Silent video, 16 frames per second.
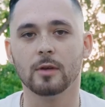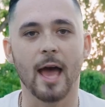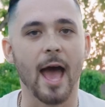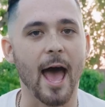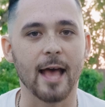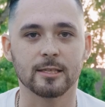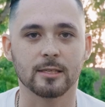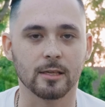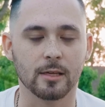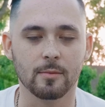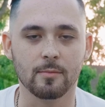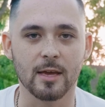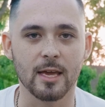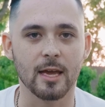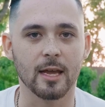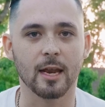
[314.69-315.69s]
hassling
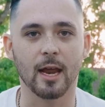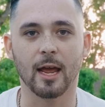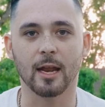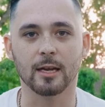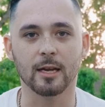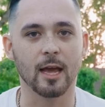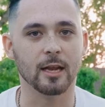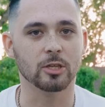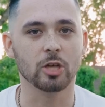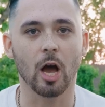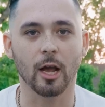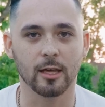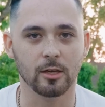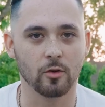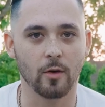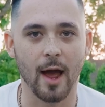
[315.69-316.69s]
me and
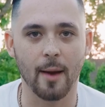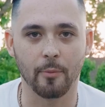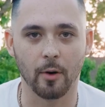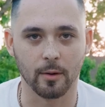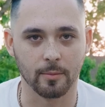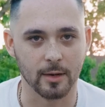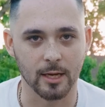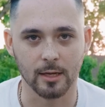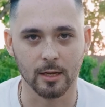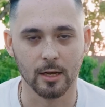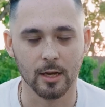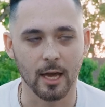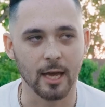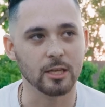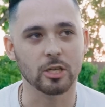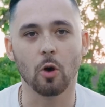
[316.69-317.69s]
talking crap on me
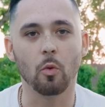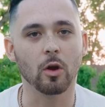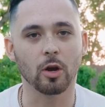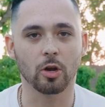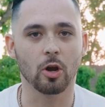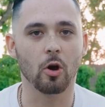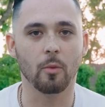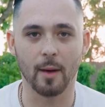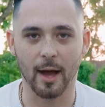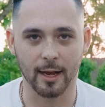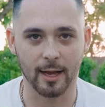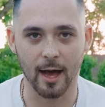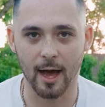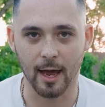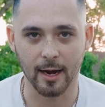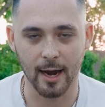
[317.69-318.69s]
and don't want to know about
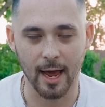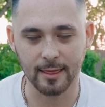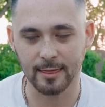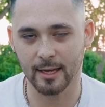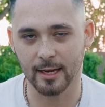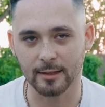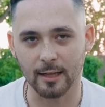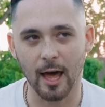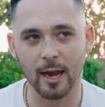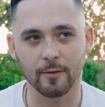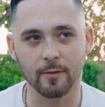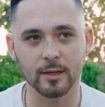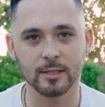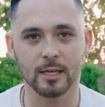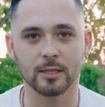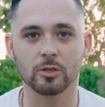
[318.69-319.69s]
God. I think a lot of
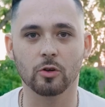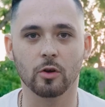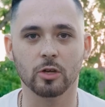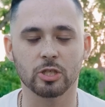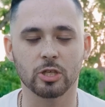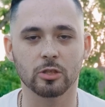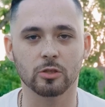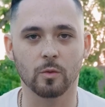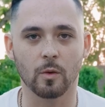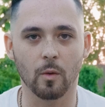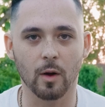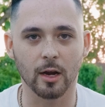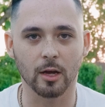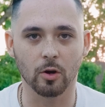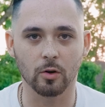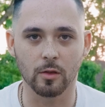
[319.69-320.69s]
us as Christians, we
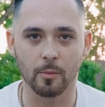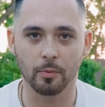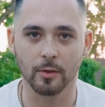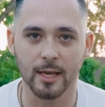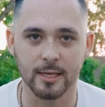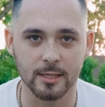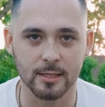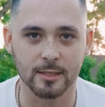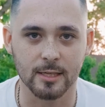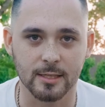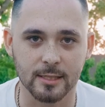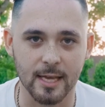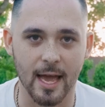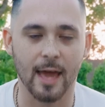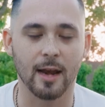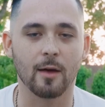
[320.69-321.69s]
want to go to the places to
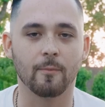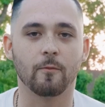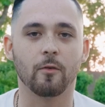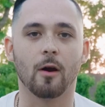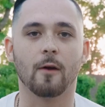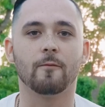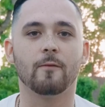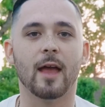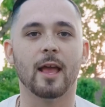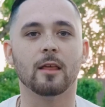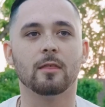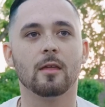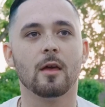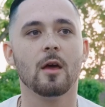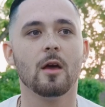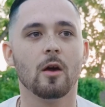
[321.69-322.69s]
stand up for our faith
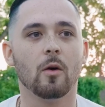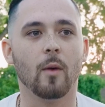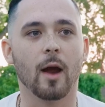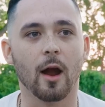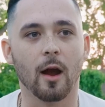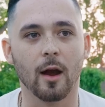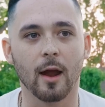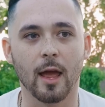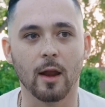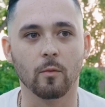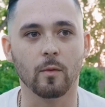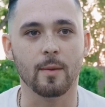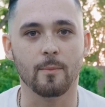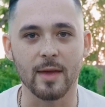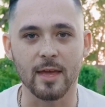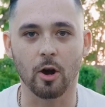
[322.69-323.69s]
and
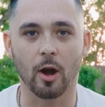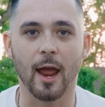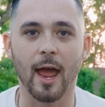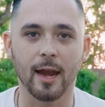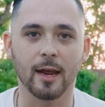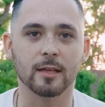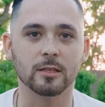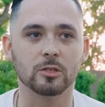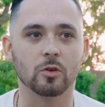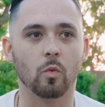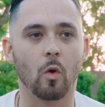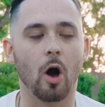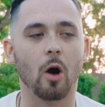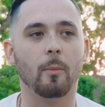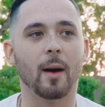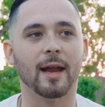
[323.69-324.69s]
we beat our head against a
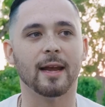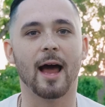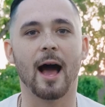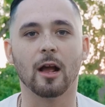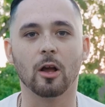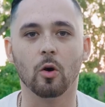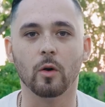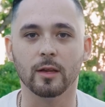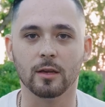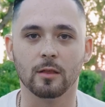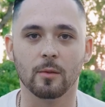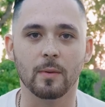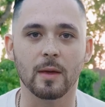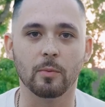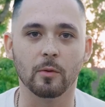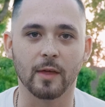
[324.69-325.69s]
wall by not going to the
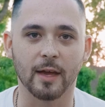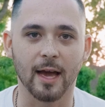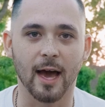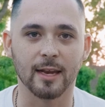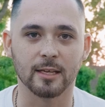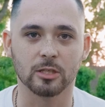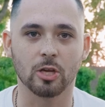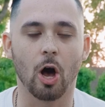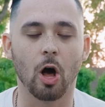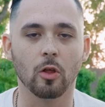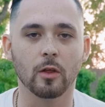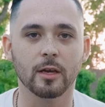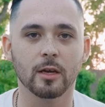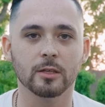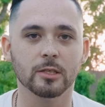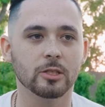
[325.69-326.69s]
people that God is
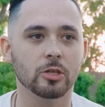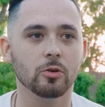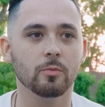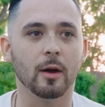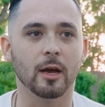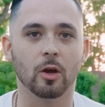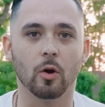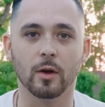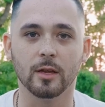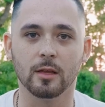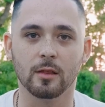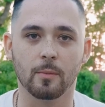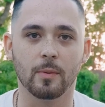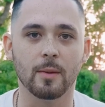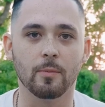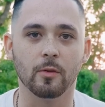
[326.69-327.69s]
calling us to, but going to
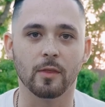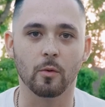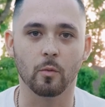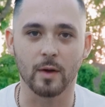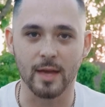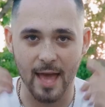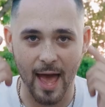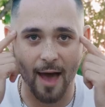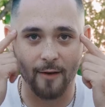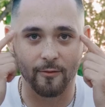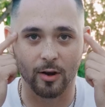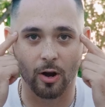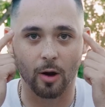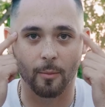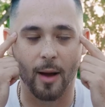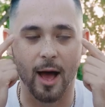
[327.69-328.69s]
the people that we have
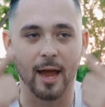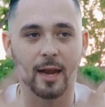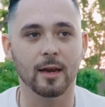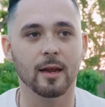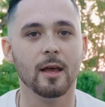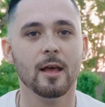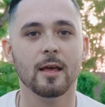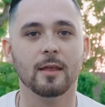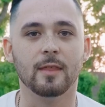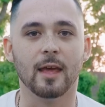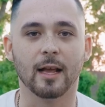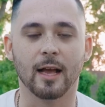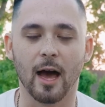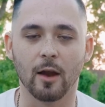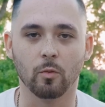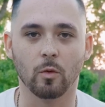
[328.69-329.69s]
in our mind that
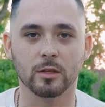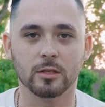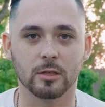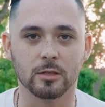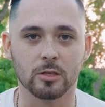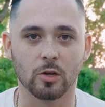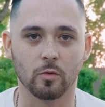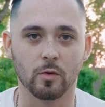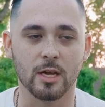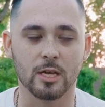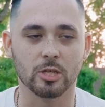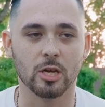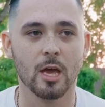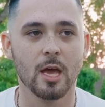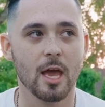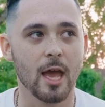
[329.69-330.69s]
God wants us to
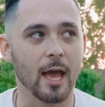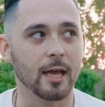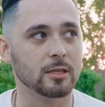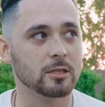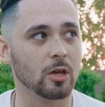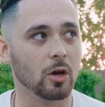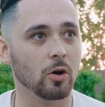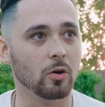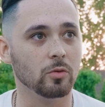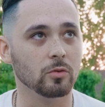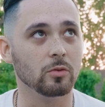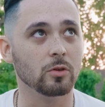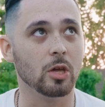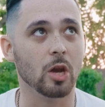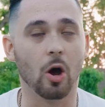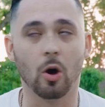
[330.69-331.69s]
reach. And so,
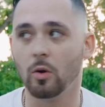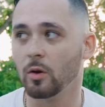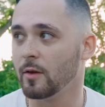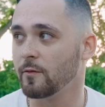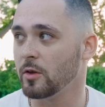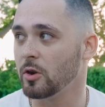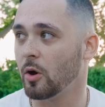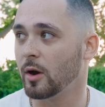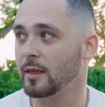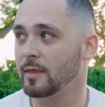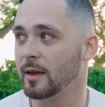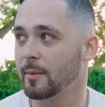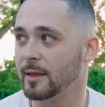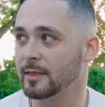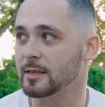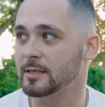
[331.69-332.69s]
if you know
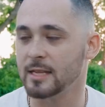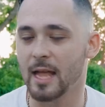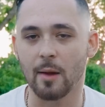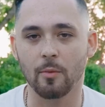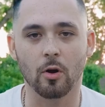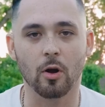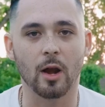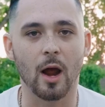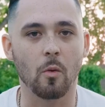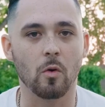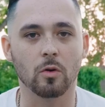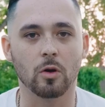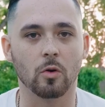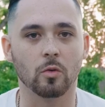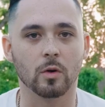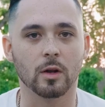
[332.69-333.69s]
anything about this neighborhood, I
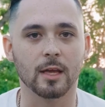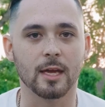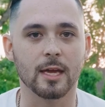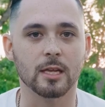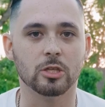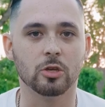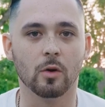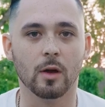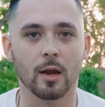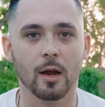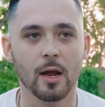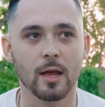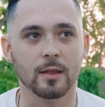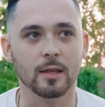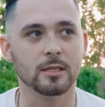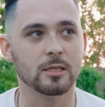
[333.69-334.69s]
won't go really into
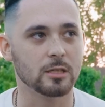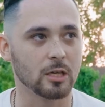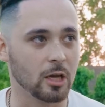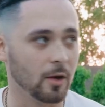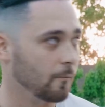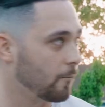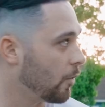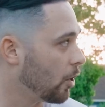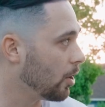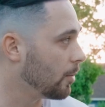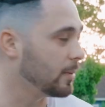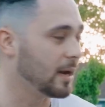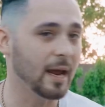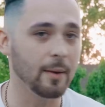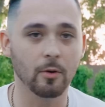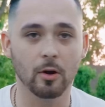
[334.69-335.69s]
it. This is a
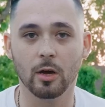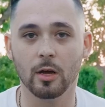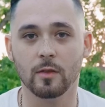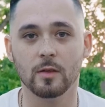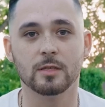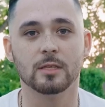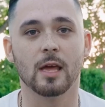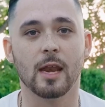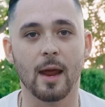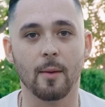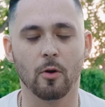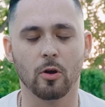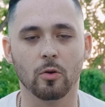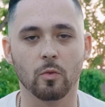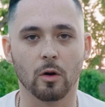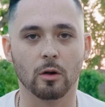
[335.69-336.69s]
confirmed neighborhood. This is a
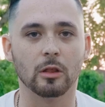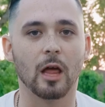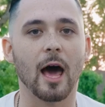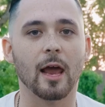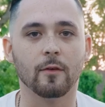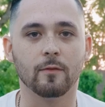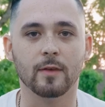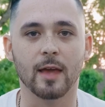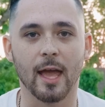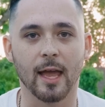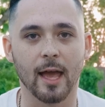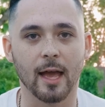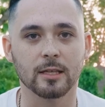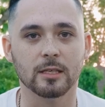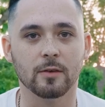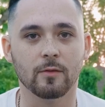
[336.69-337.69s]
neighborhood where a lot of gang
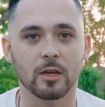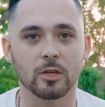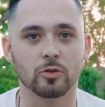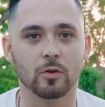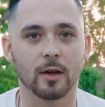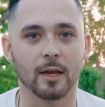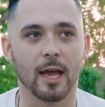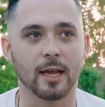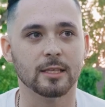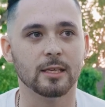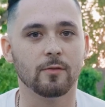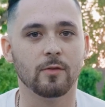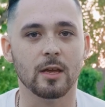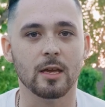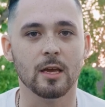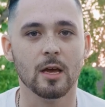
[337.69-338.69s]
activity, drug
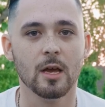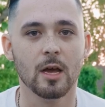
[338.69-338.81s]
activity